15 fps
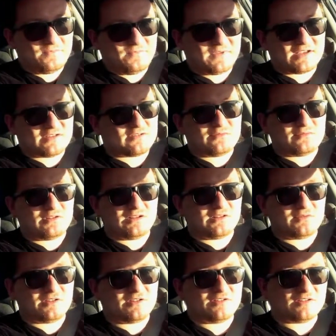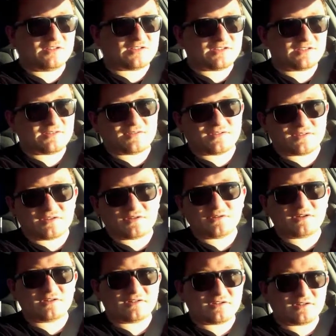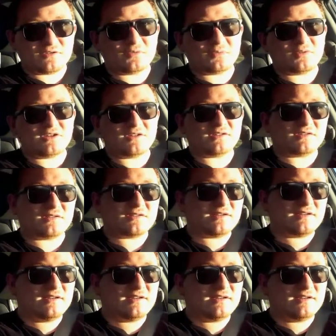that's what we love to do ourselves is going to cool places.